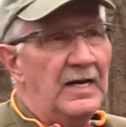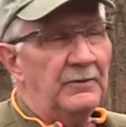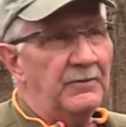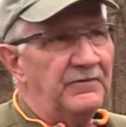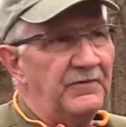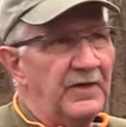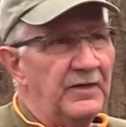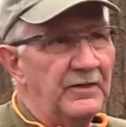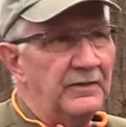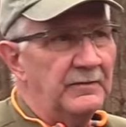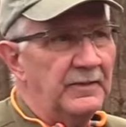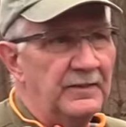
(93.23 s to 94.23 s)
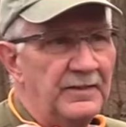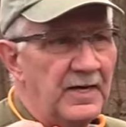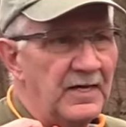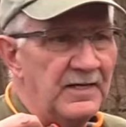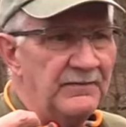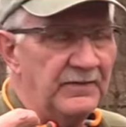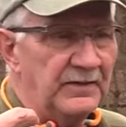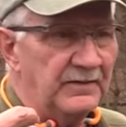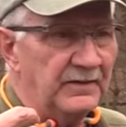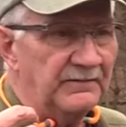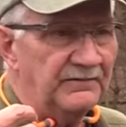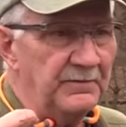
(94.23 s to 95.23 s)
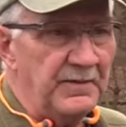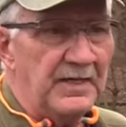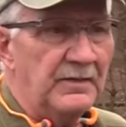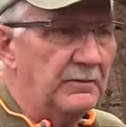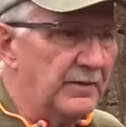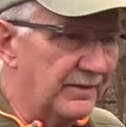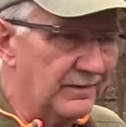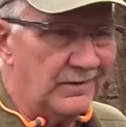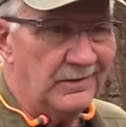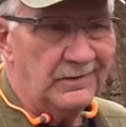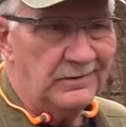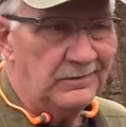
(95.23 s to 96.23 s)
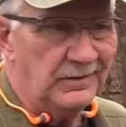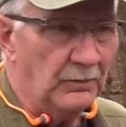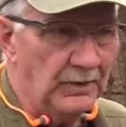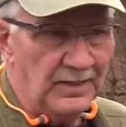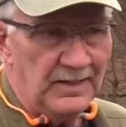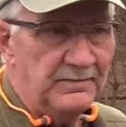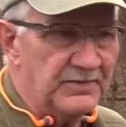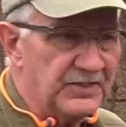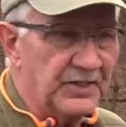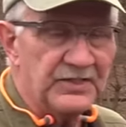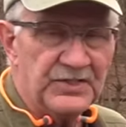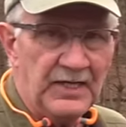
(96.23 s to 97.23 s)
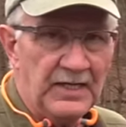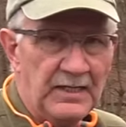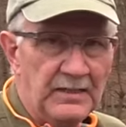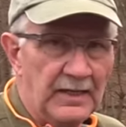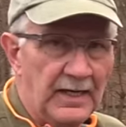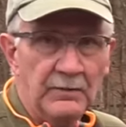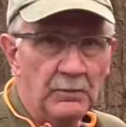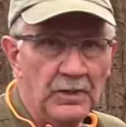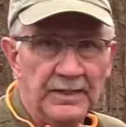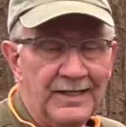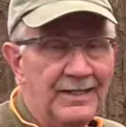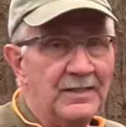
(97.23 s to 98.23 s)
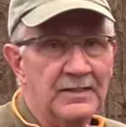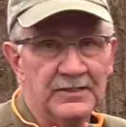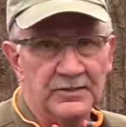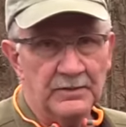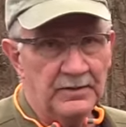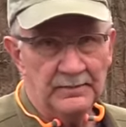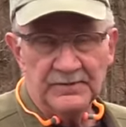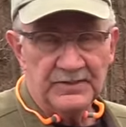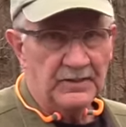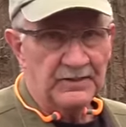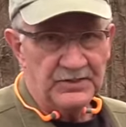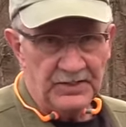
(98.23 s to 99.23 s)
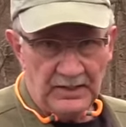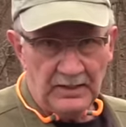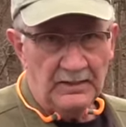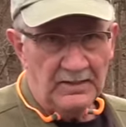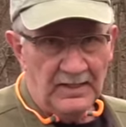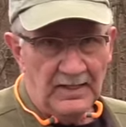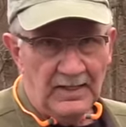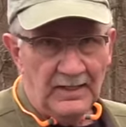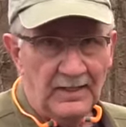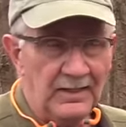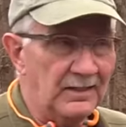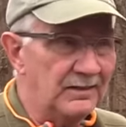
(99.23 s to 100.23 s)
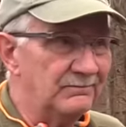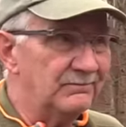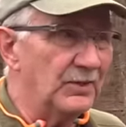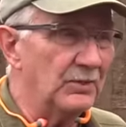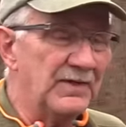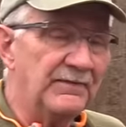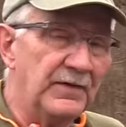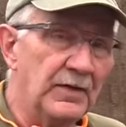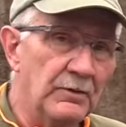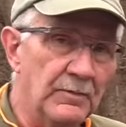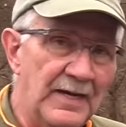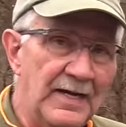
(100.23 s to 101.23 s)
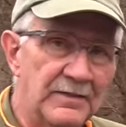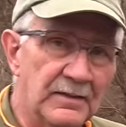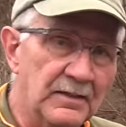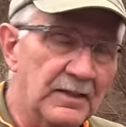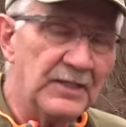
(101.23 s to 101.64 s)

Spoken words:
we figure, are not even familiar with, you know, what an M16A1 is, or an M16, and don't even know about the